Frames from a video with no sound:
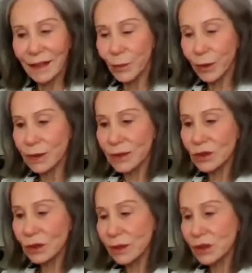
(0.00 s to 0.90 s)
it brings a
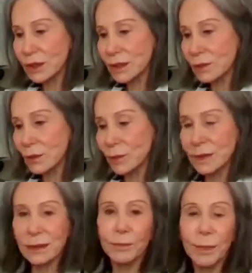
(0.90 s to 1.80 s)
delicious,
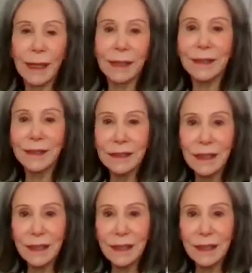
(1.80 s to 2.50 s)
almost a bacony